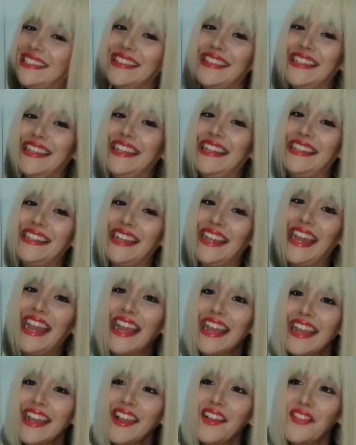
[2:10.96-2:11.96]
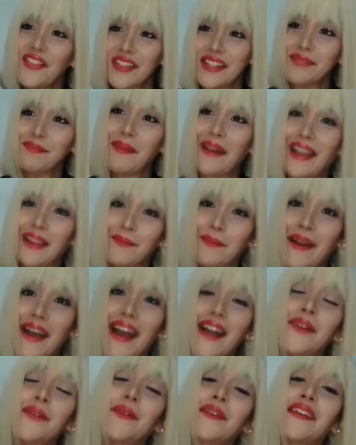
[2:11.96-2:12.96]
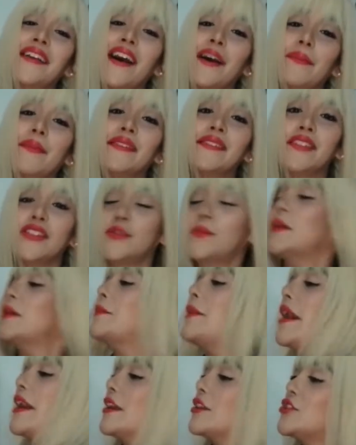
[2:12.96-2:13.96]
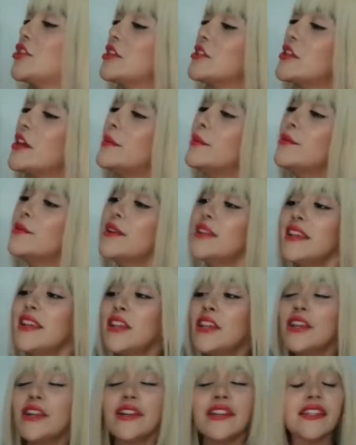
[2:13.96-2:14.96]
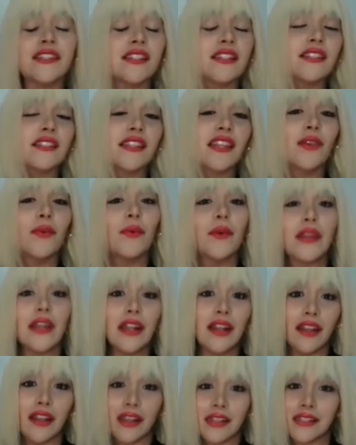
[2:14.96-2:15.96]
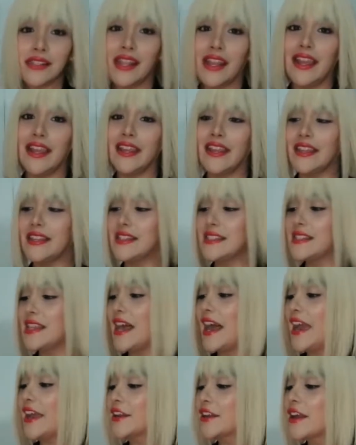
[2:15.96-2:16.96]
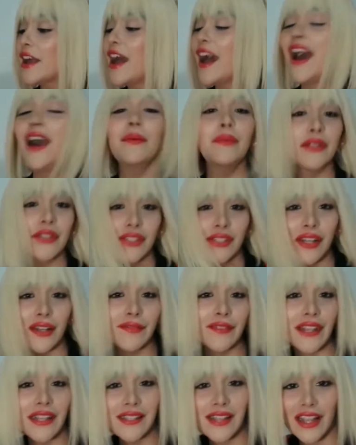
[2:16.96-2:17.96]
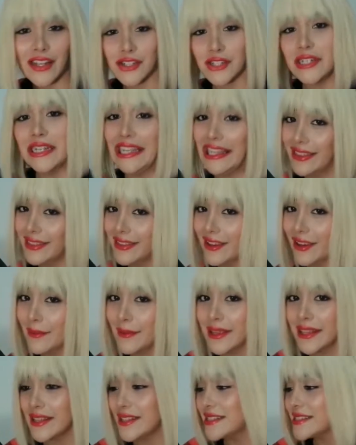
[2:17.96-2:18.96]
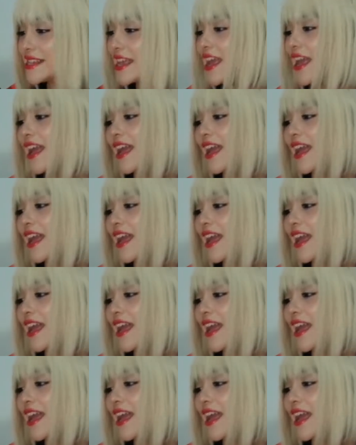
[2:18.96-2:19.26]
think that this backpack would come in such big packaging, so I'm really curious to see what it looks like inside, or how much stuffing is actually in there. Because